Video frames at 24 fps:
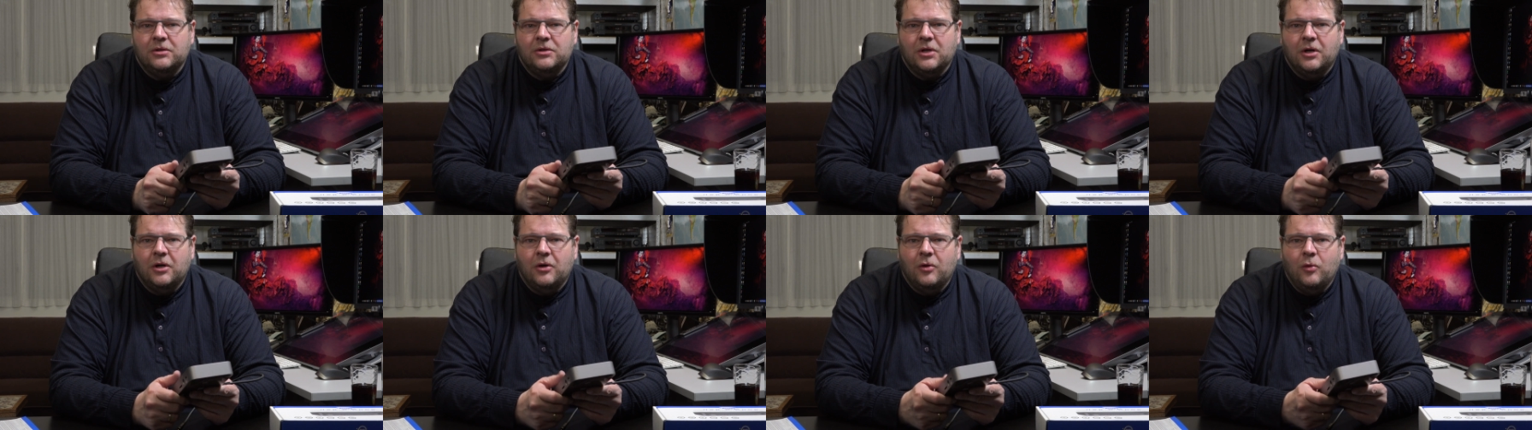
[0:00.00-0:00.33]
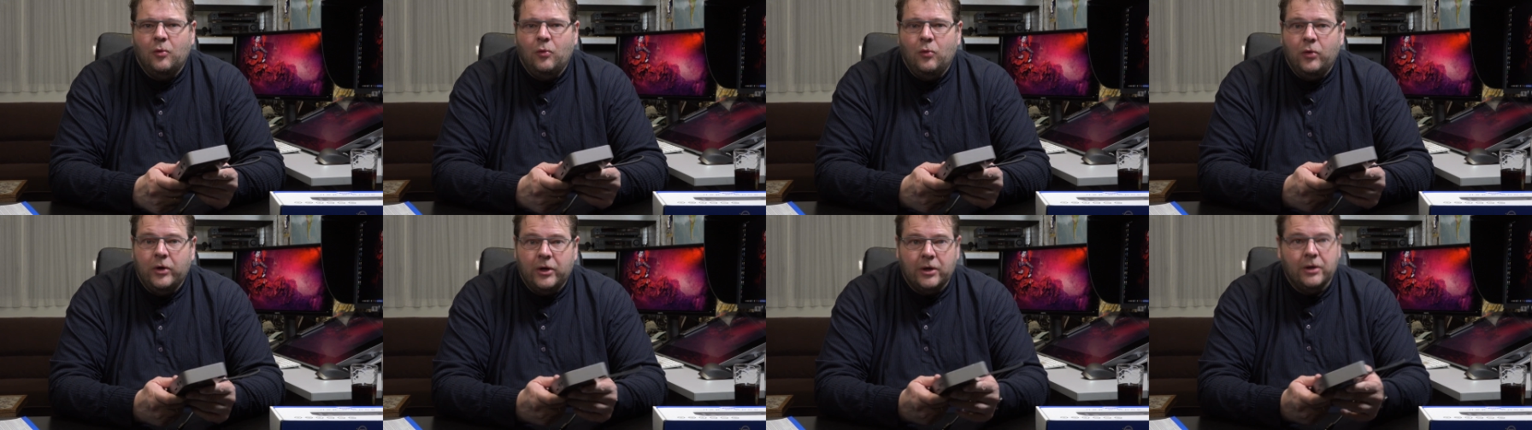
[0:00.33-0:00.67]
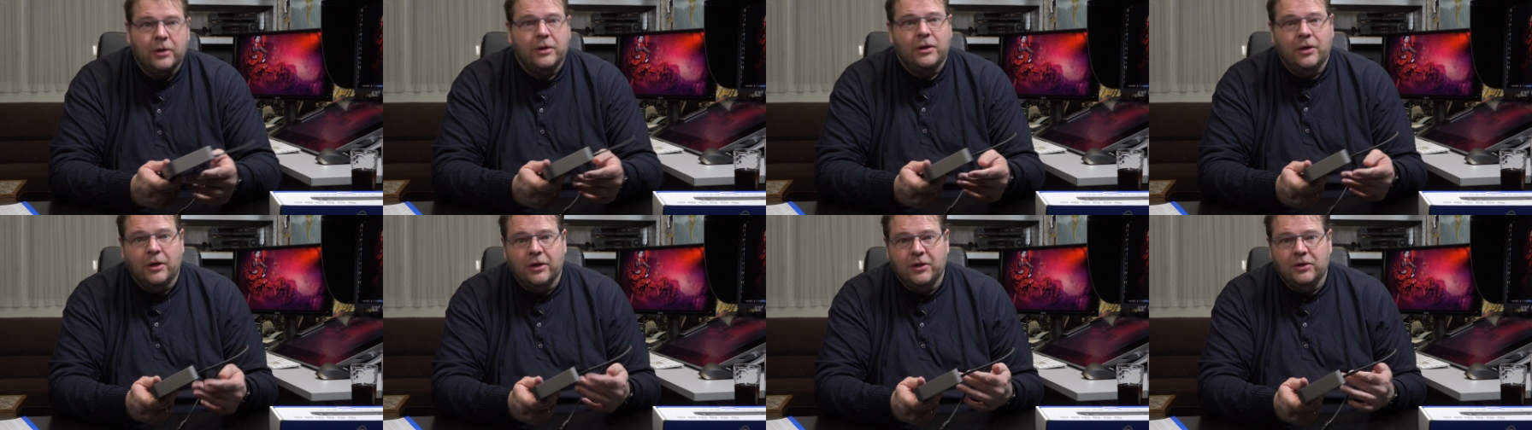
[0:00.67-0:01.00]
So
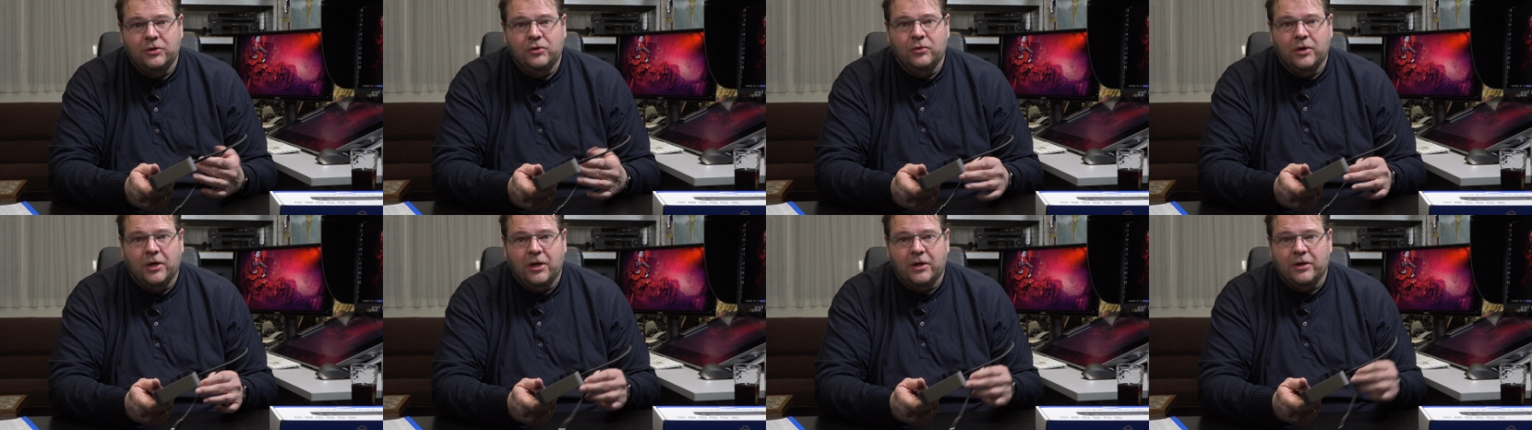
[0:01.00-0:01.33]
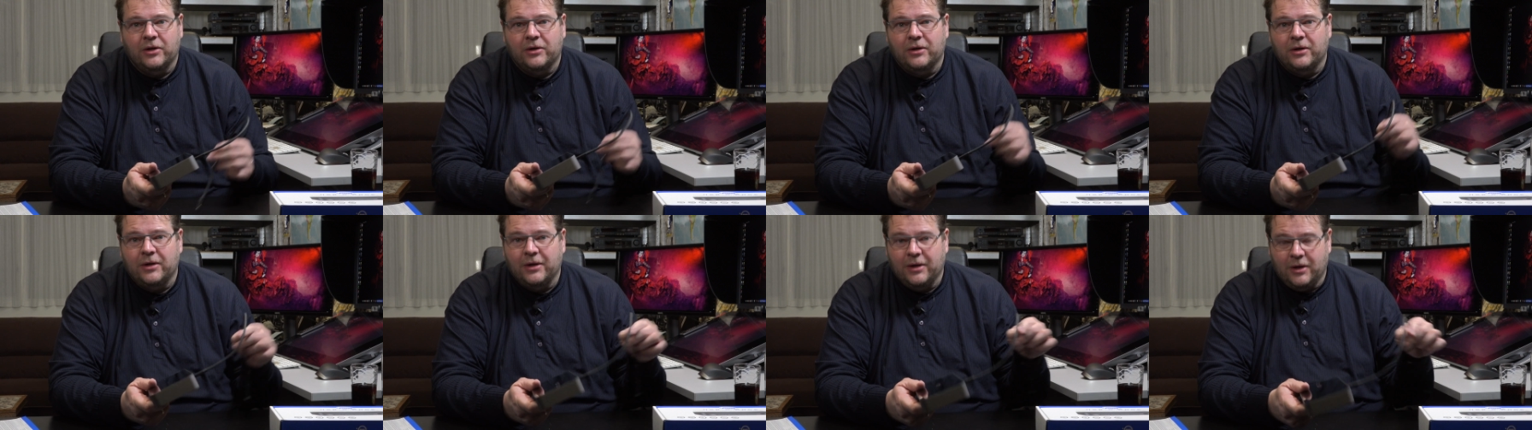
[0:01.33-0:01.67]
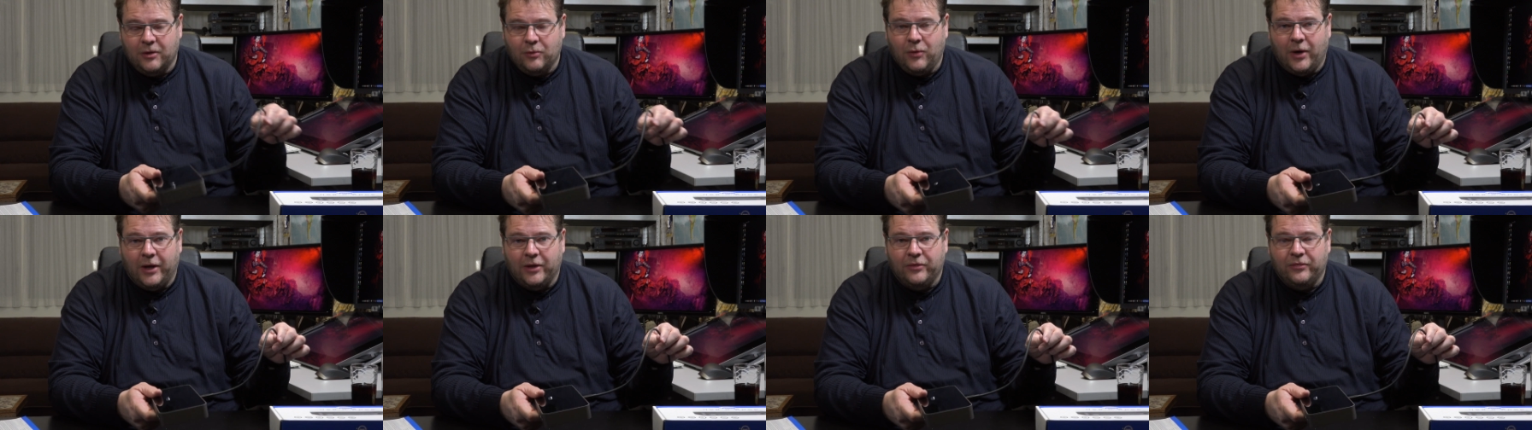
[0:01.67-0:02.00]
we're going to do another,
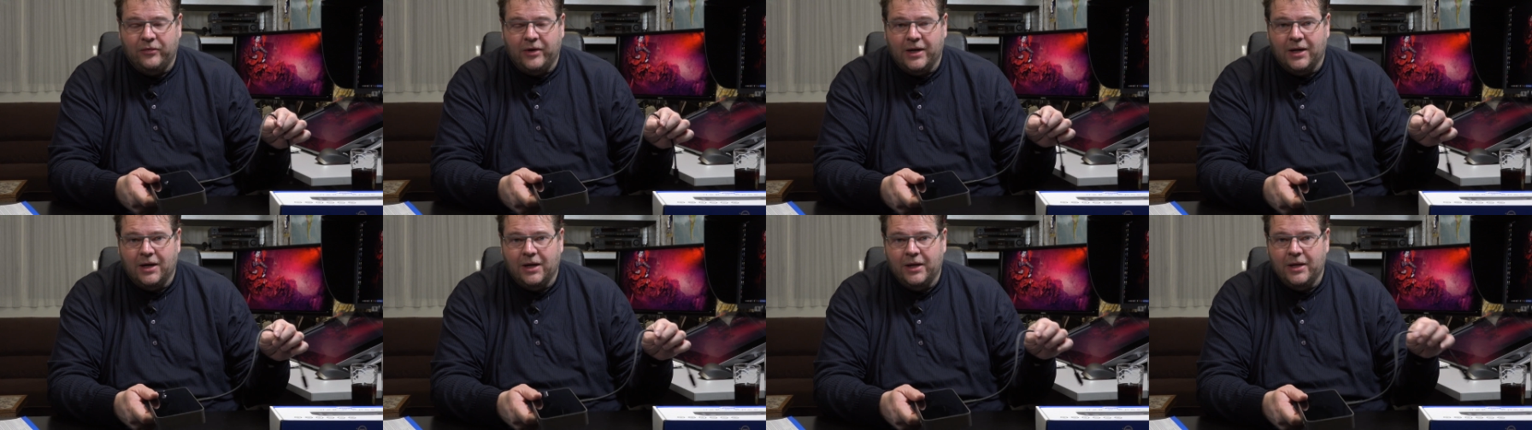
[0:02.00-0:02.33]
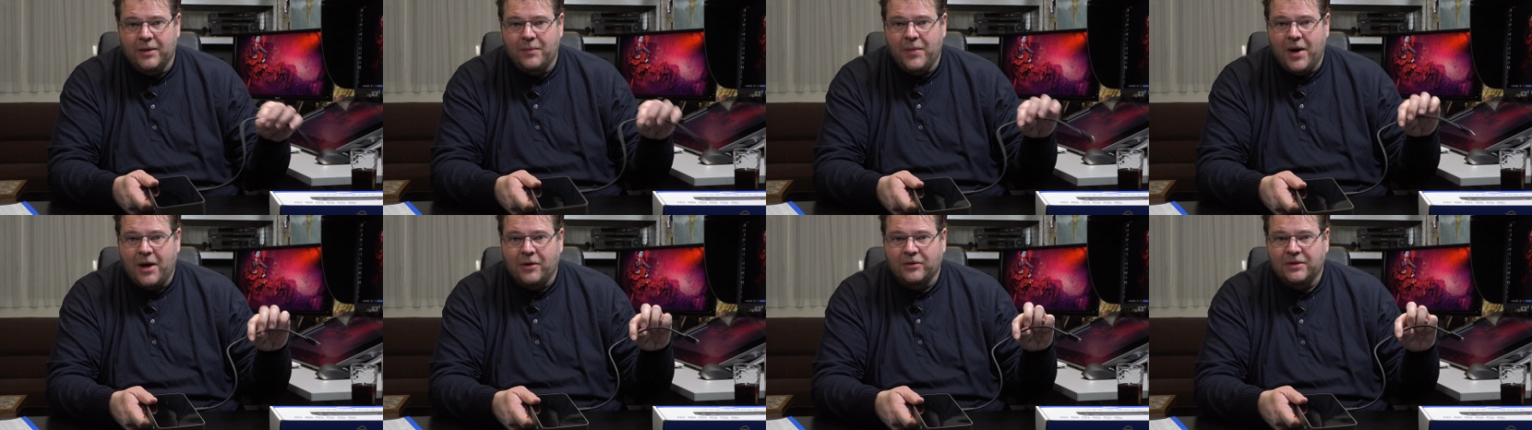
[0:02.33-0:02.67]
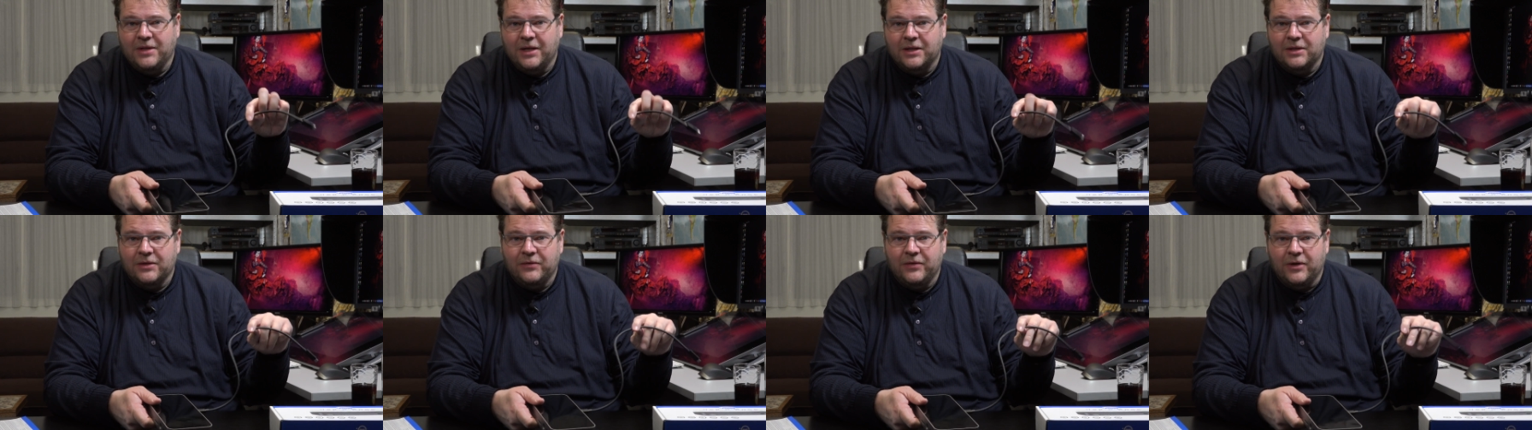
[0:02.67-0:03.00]
quite frankly, about
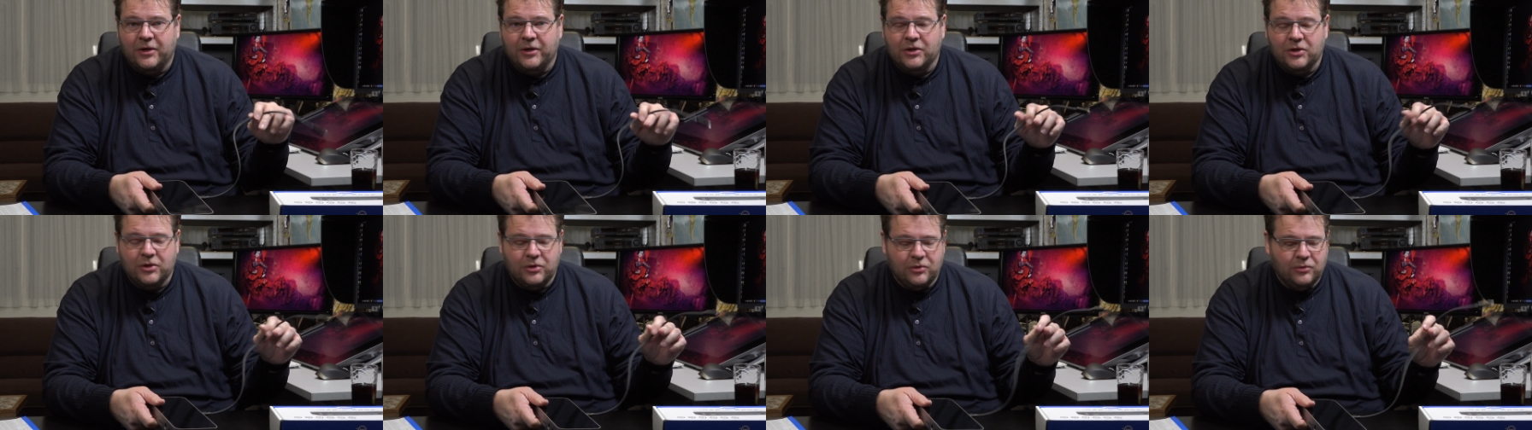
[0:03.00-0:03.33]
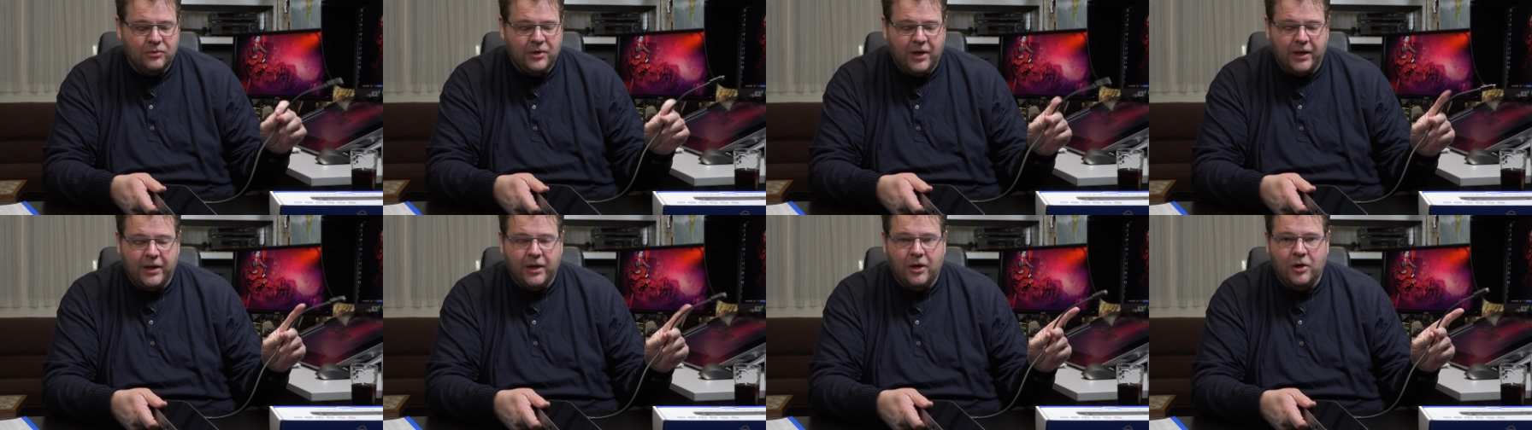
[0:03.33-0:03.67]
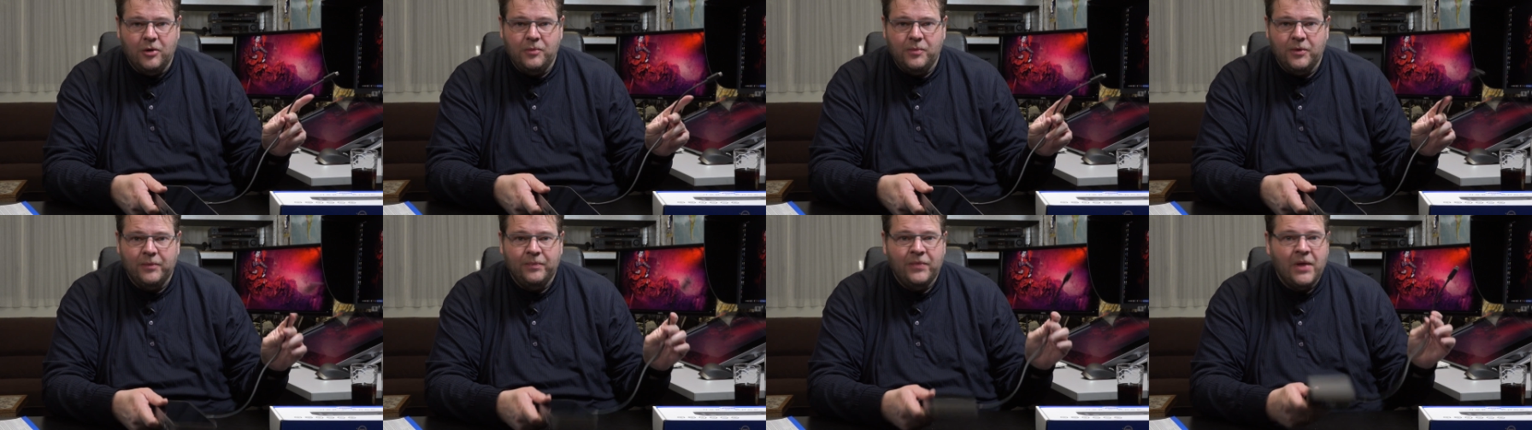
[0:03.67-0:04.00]
that very soon, I
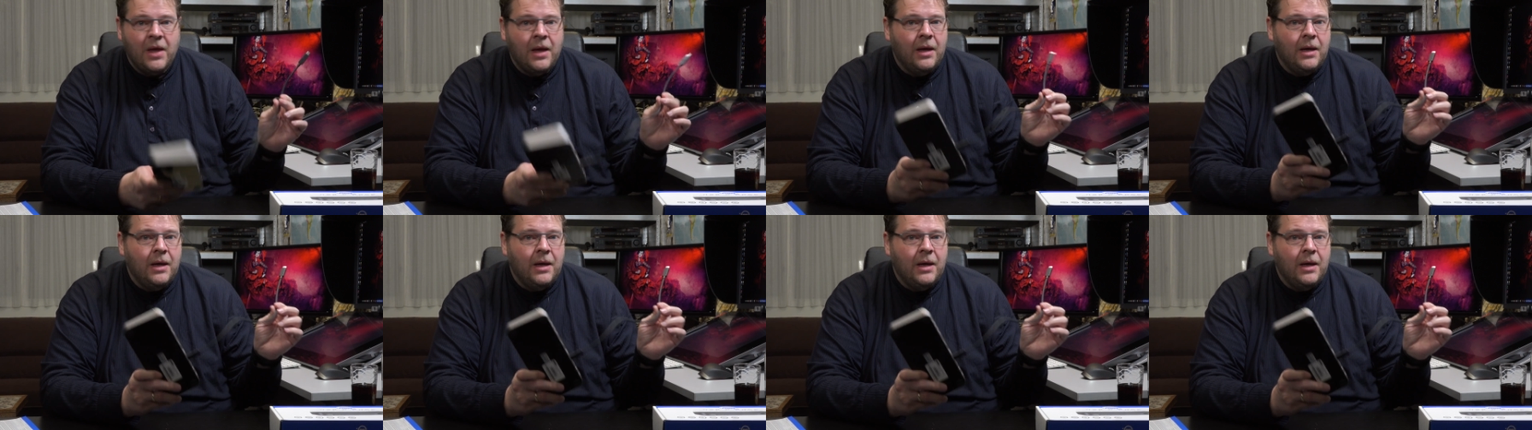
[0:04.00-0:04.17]
hope.